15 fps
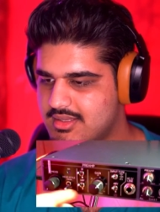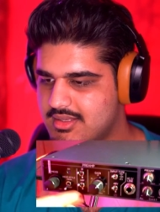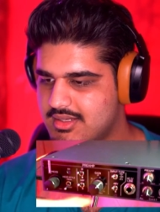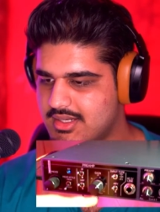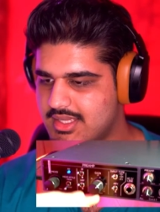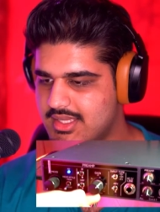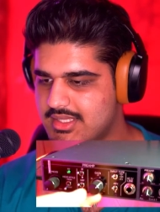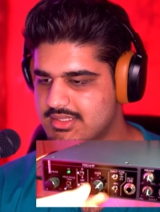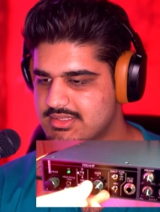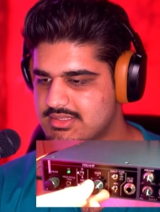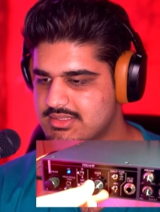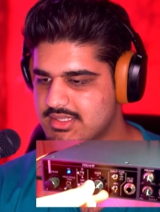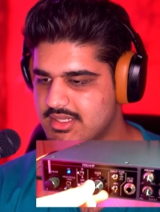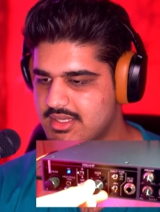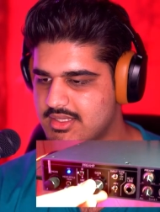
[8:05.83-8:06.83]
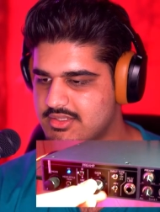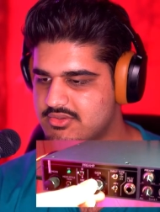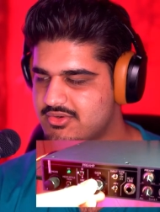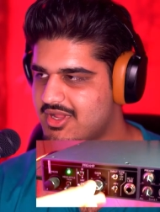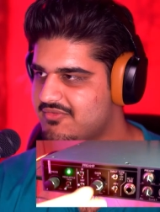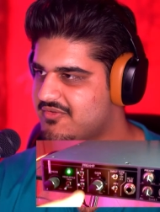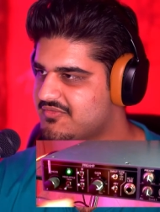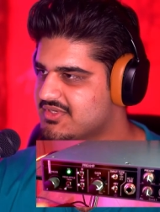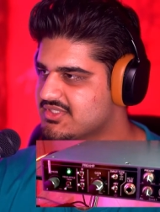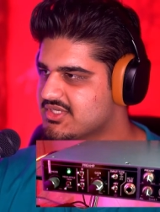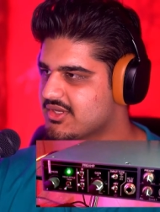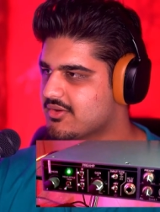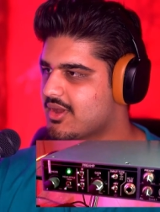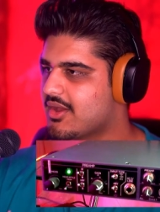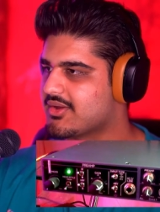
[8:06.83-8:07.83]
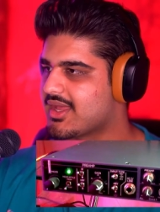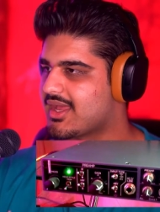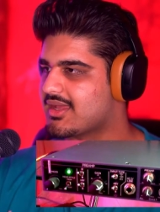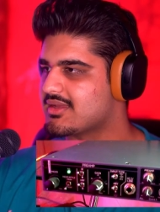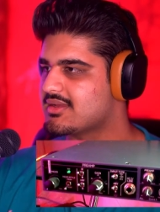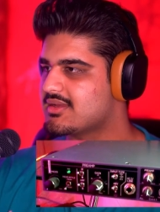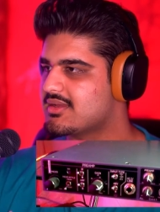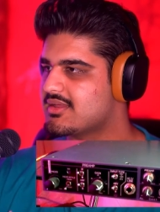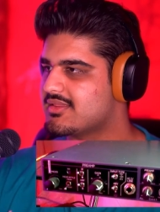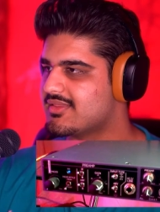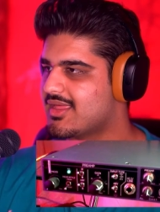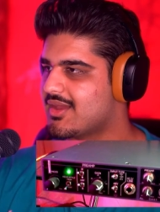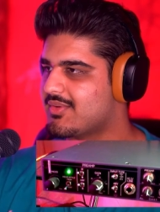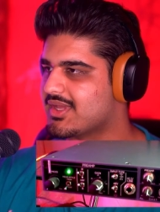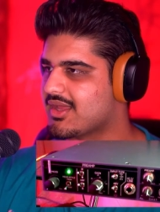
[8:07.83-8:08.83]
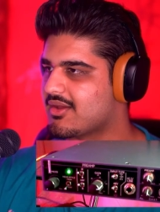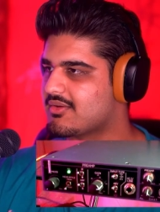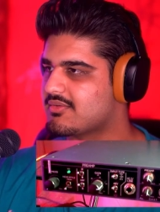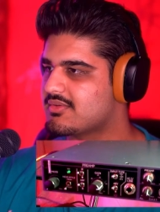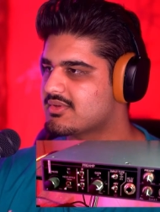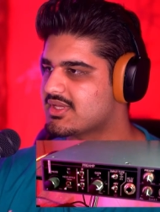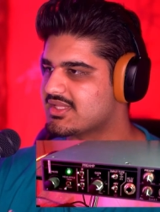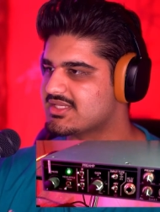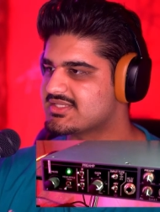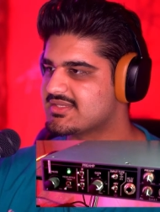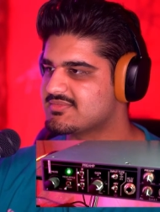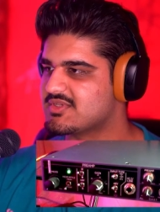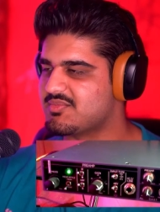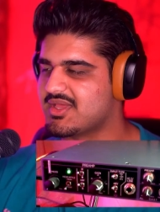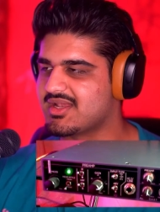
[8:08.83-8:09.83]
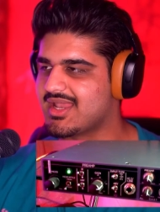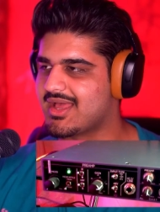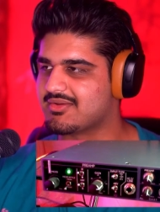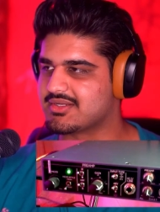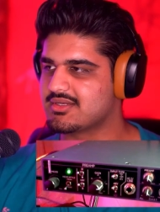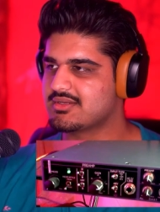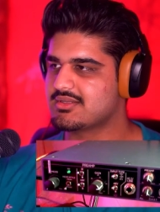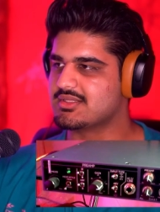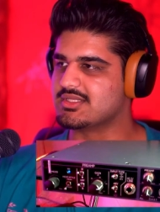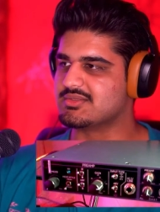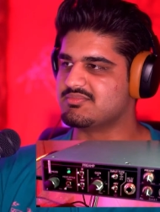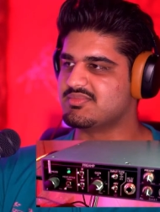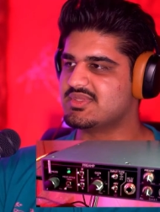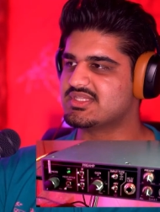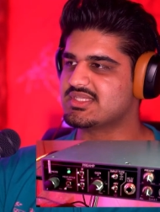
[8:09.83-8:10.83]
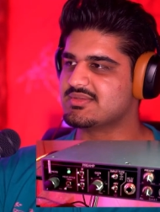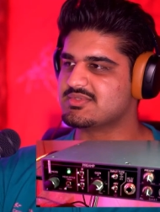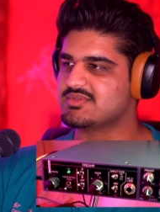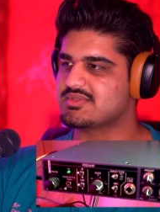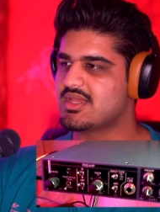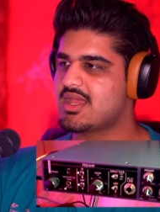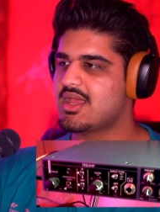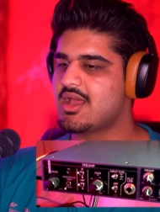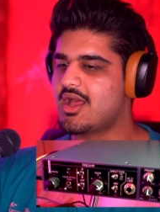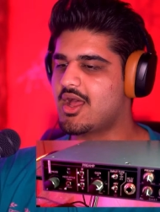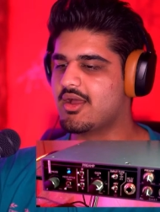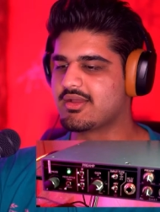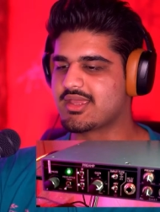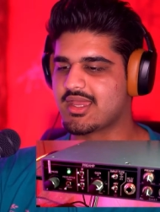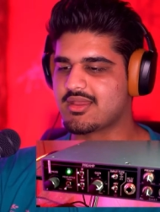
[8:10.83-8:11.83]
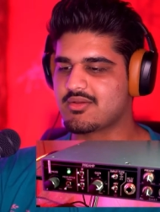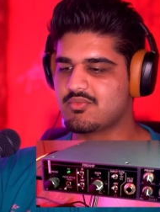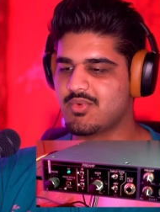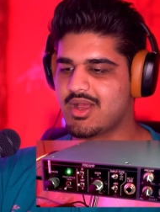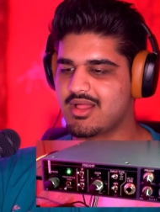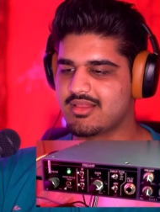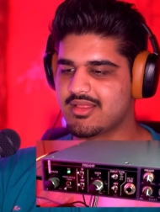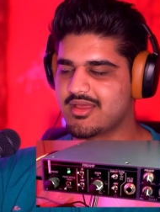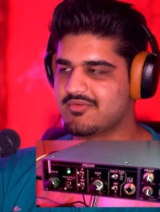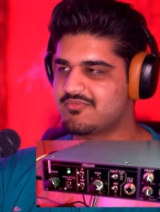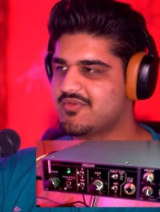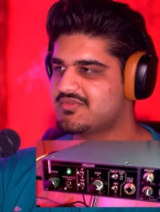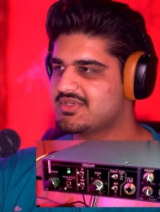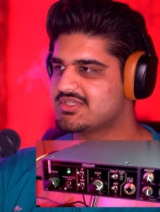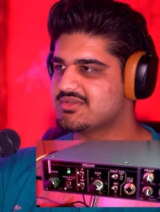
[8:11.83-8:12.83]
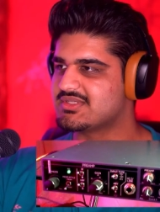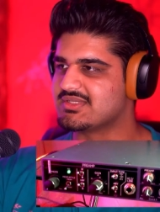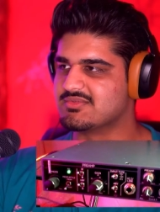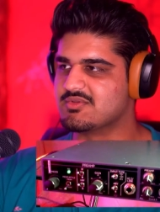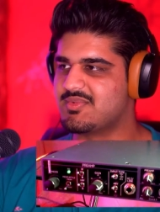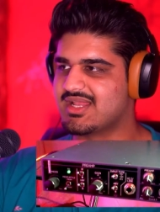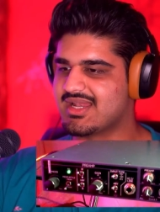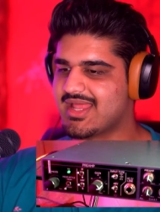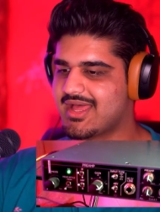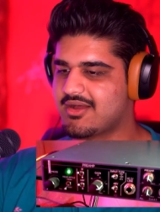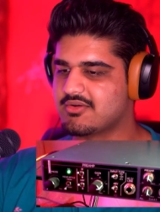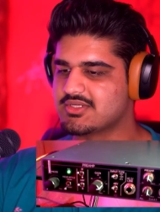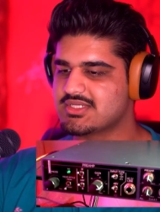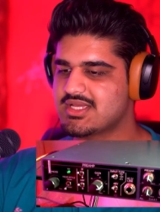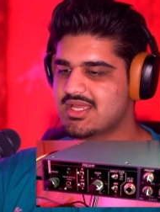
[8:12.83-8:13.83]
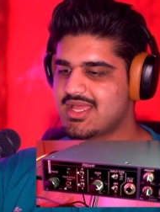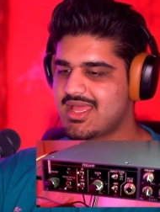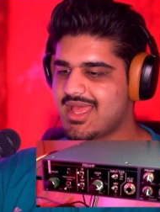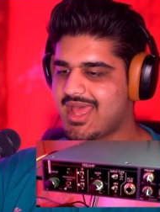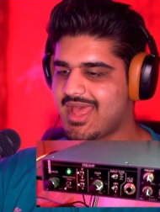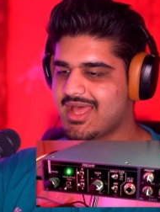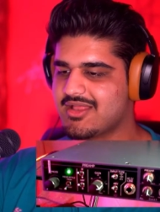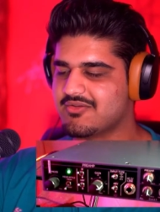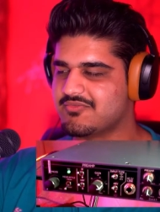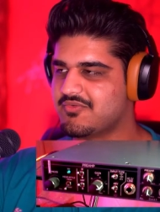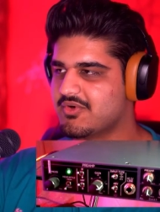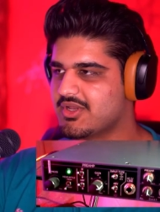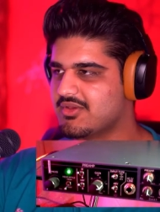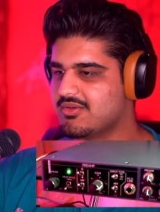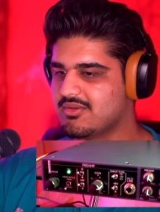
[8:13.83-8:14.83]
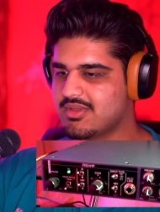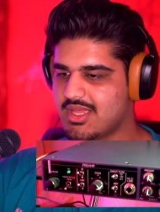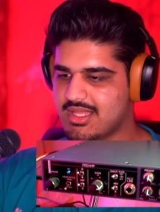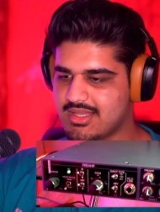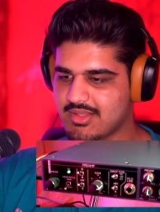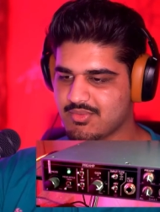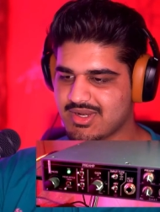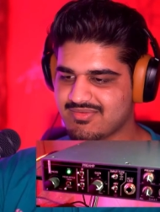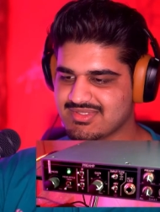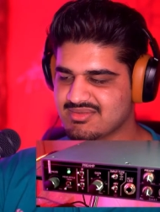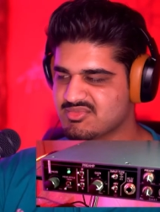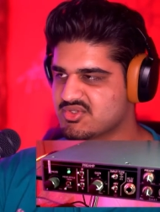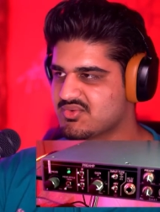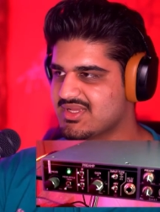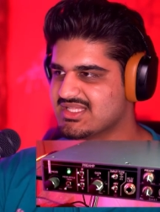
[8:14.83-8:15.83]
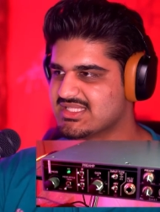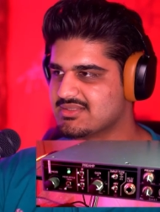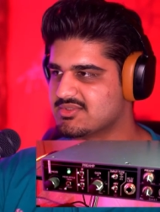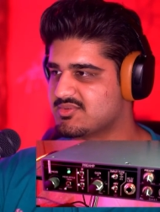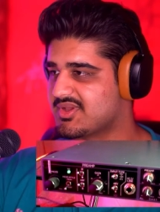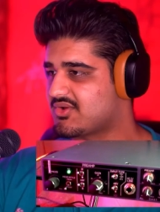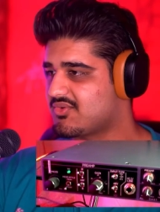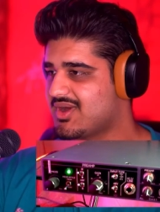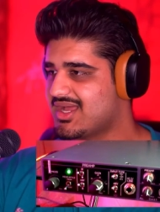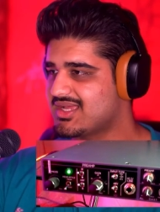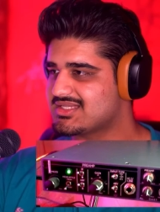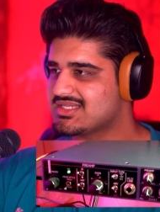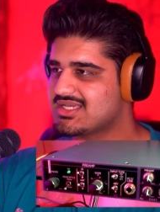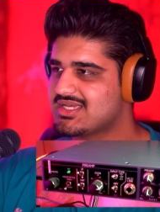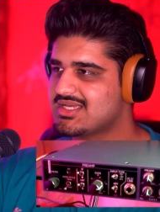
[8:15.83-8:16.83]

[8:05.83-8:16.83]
Let's try 52. Okay, there we go. Okay, this seems a bit louder. This seems okay. Well, 52 seems a bit loud, and 40 and the whatever's in between seems a bit quiet.